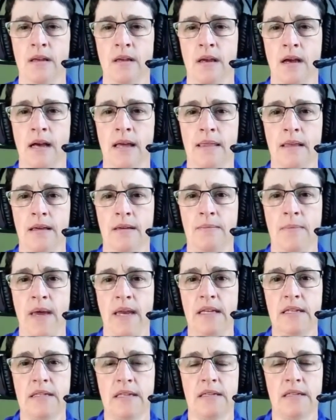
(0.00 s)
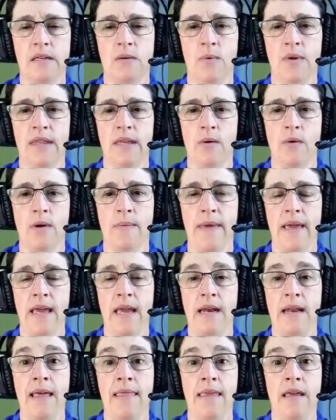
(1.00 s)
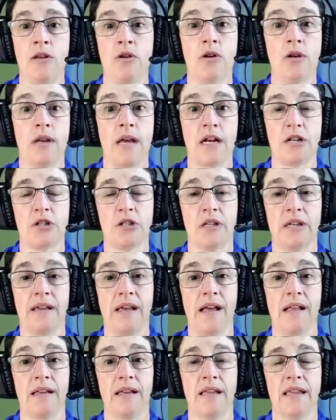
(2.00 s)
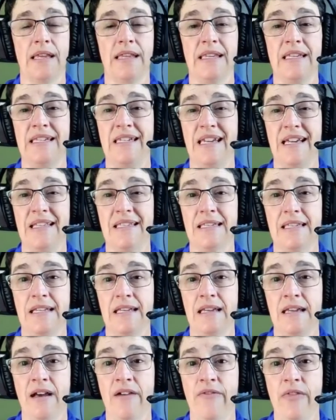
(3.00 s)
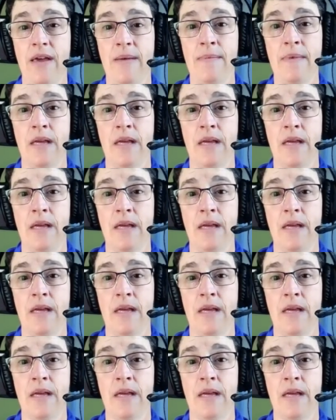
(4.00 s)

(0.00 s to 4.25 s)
on the pennies to see when they were made, and then you could actually calculate the density of them